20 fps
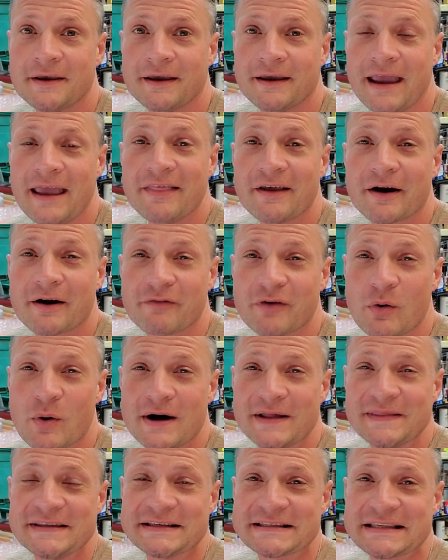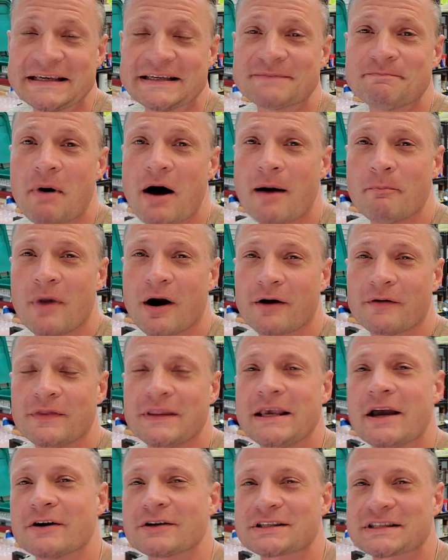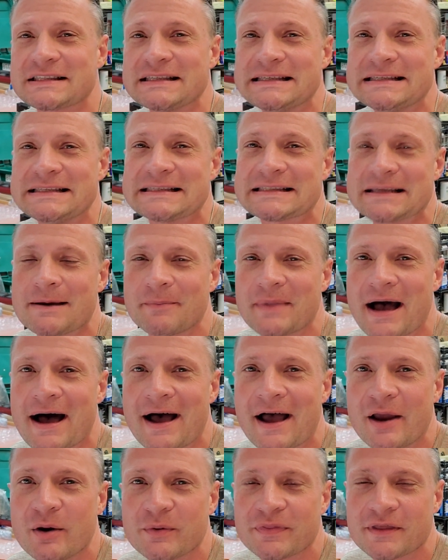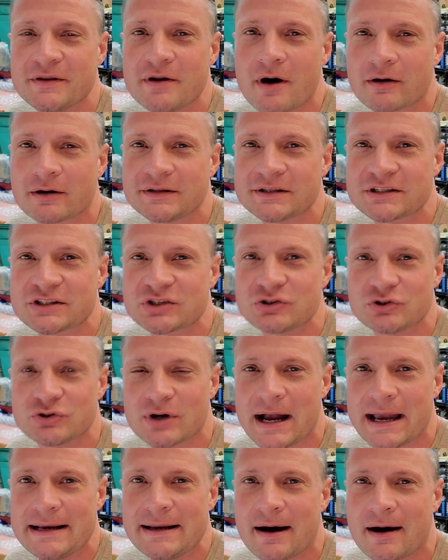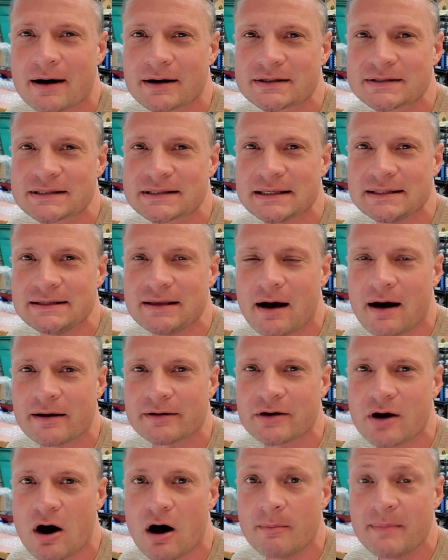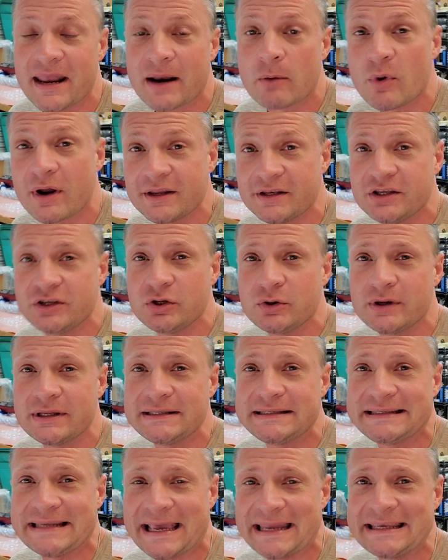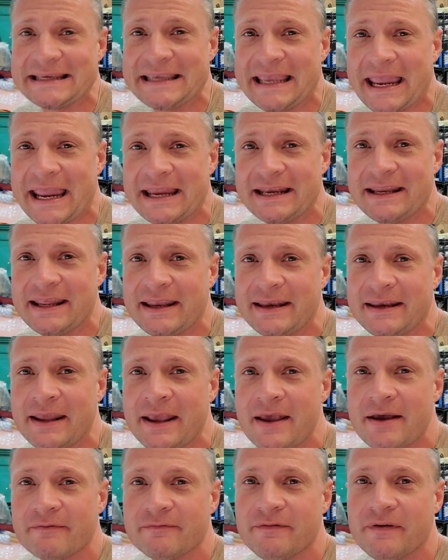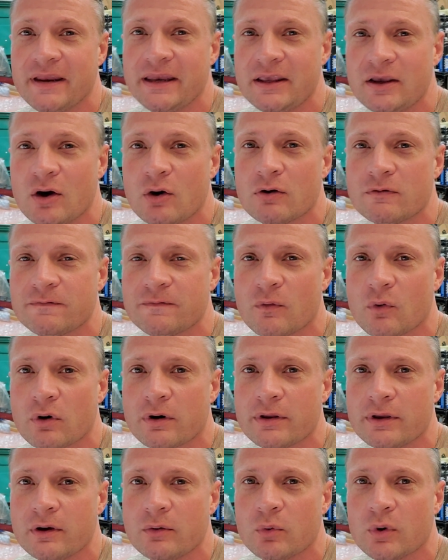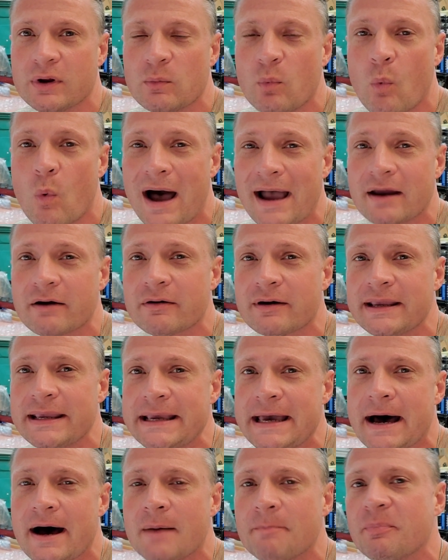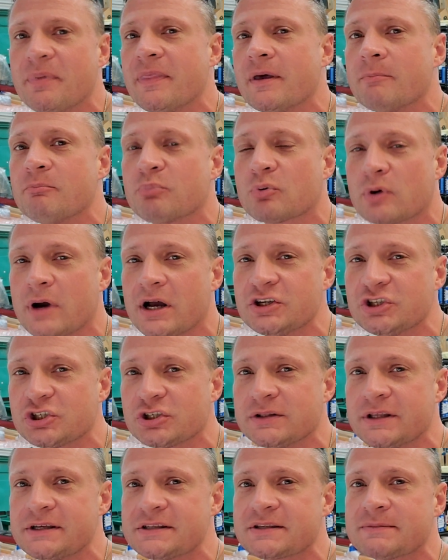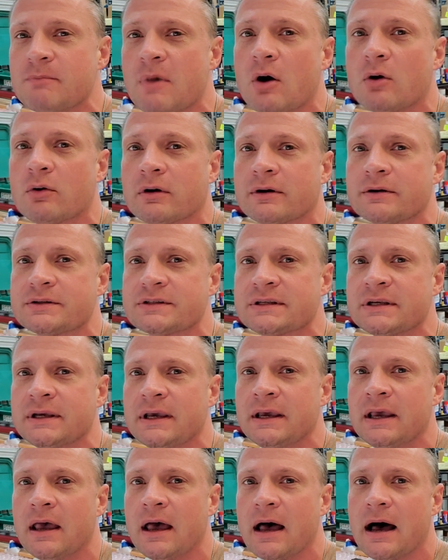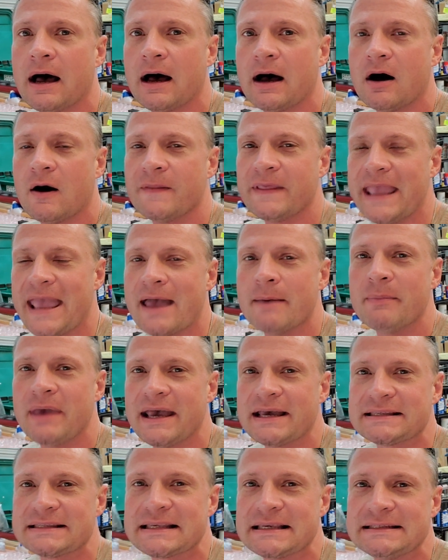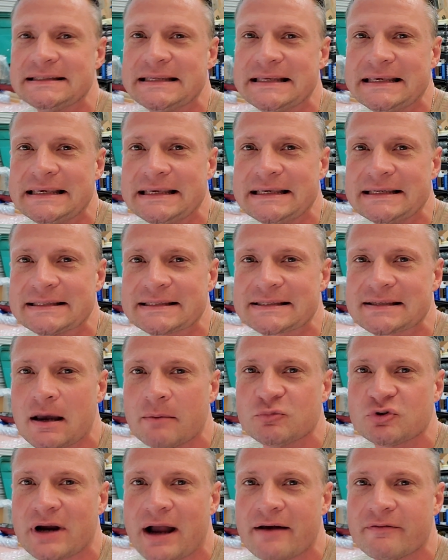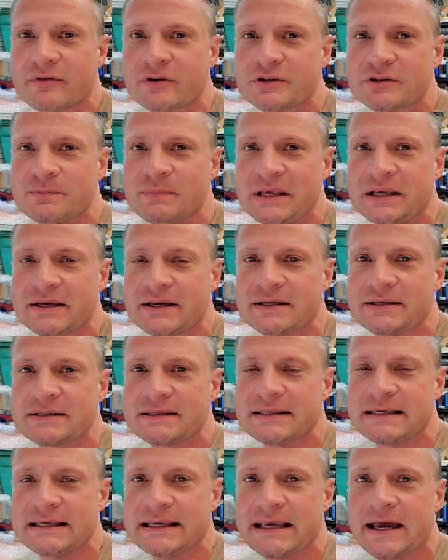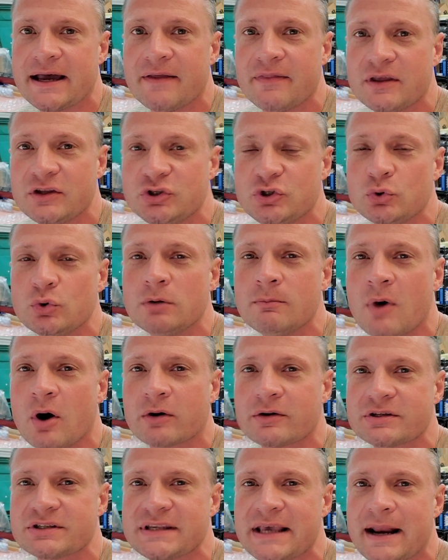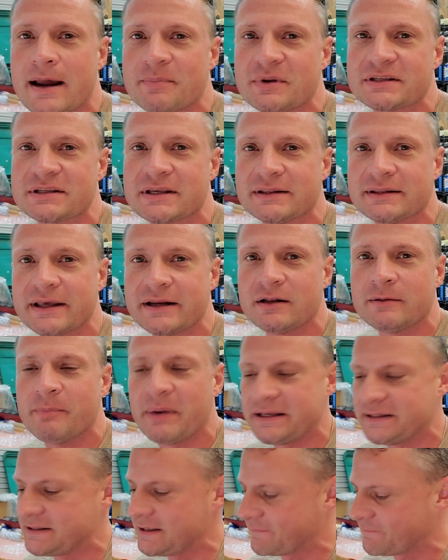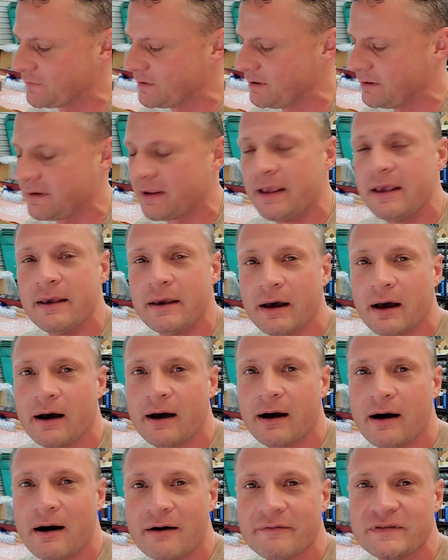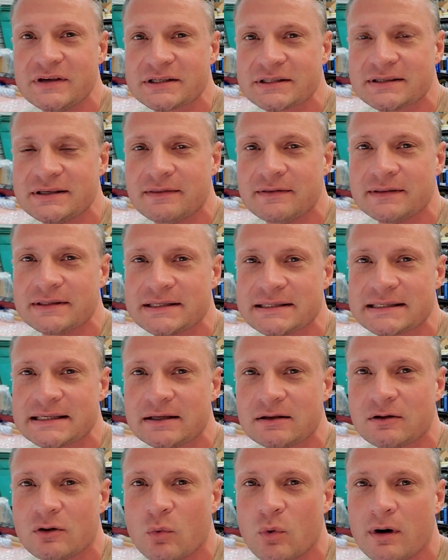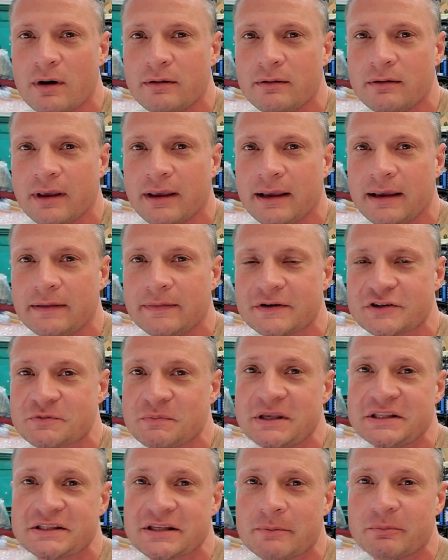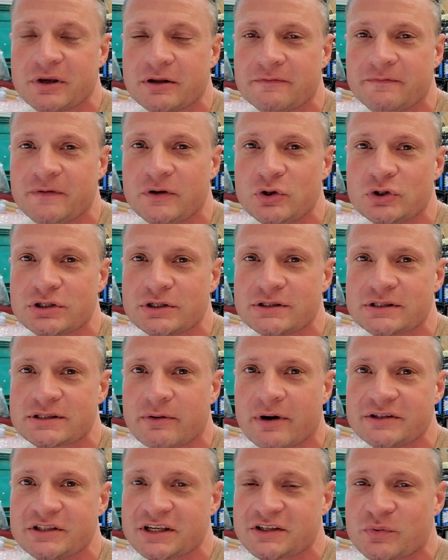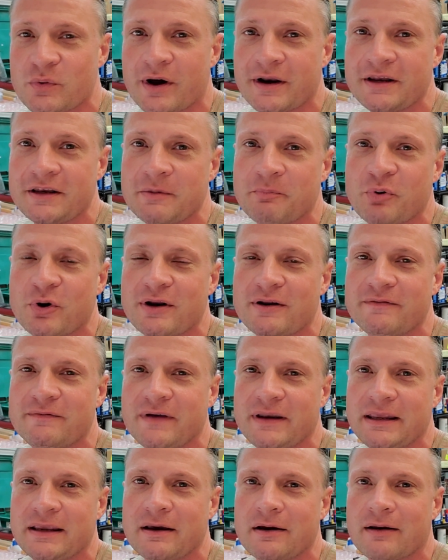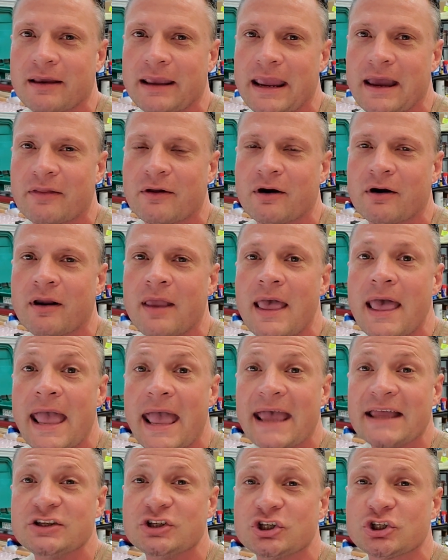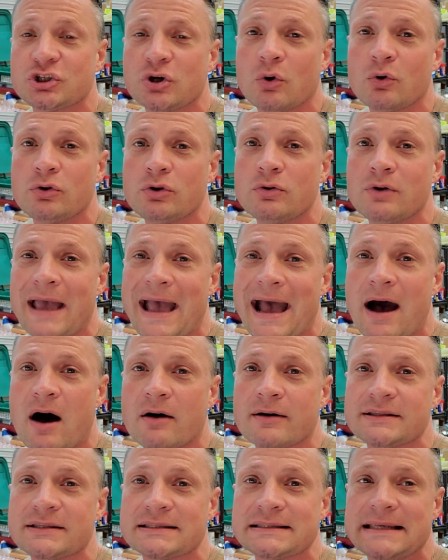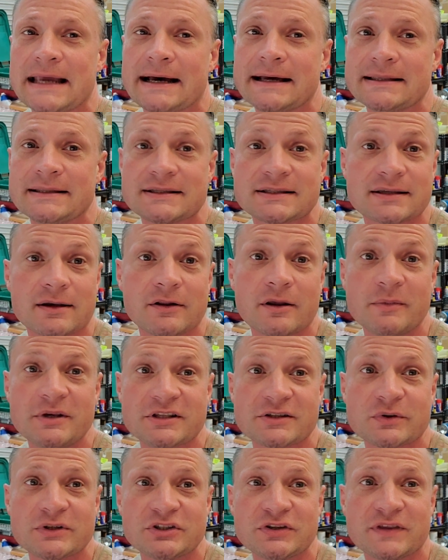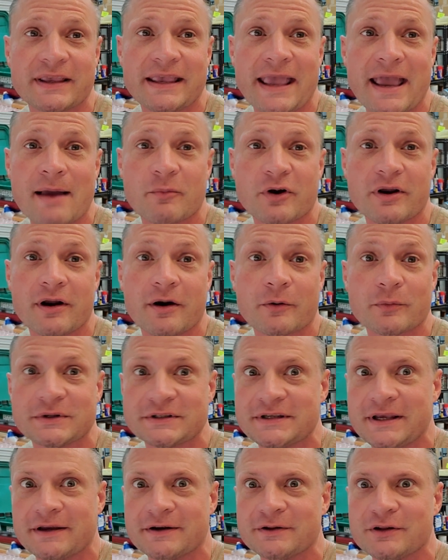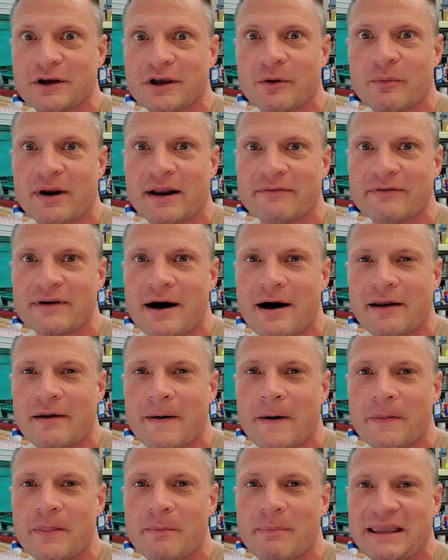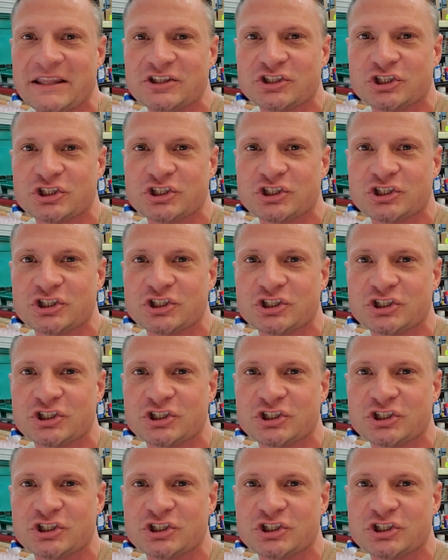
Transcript: Hey there, everyone. This is Bob Martin, the RC sub guy with the NautilusDryDocks.com, and I wanted to do a dedicated video for you when wiring up the brushless motors uh, on the MSD sub drivers because the uh, the dual motor setup is a little bit different. Uh, obviously than the single one and there's been some confusion so I just wanted to put a video together and show you how it's done so let me switch the camera here and we'll take a look at what I've got on the bench